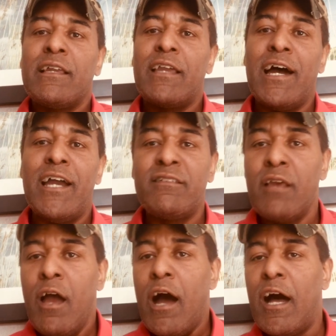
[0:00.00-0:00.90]
Guys,
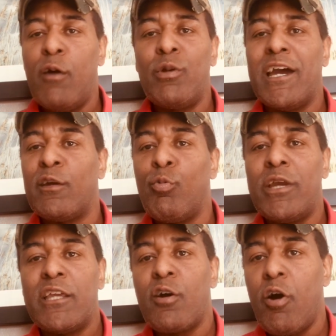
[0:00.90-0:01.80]
we got a
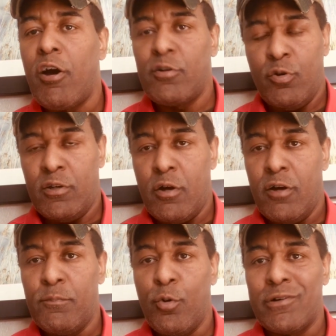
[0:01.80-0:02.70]
winning card
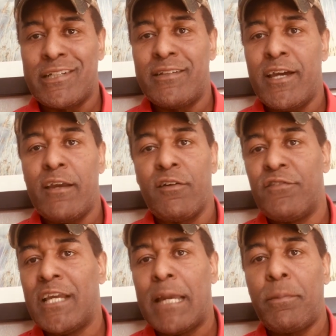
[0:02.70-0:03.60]
on board today. Our
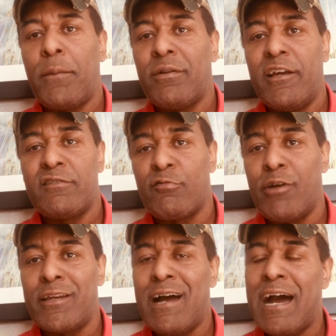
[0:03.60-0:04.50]
VIP plays are
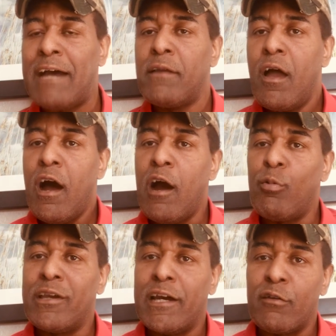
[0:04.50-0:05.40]
red hot.
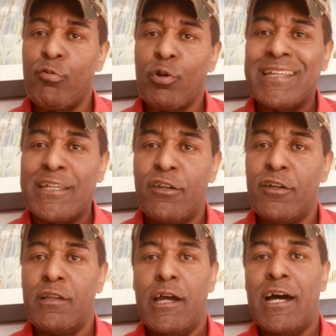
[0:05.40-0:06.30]
We got a really
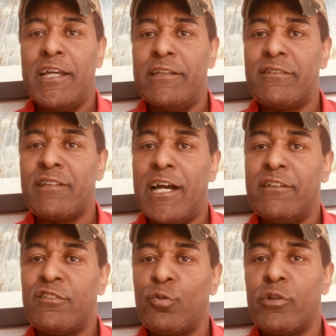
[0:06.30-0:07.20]
good inside
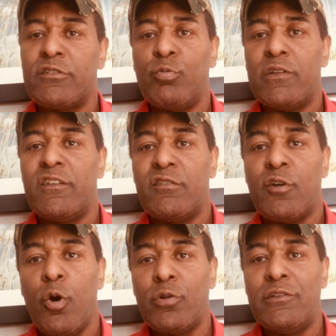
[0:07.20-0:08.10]
source with this
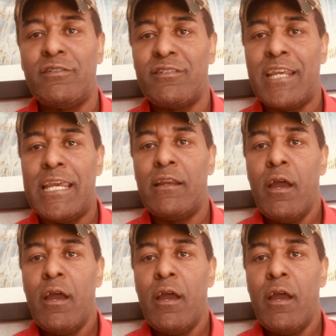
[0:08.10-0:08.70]
Golden State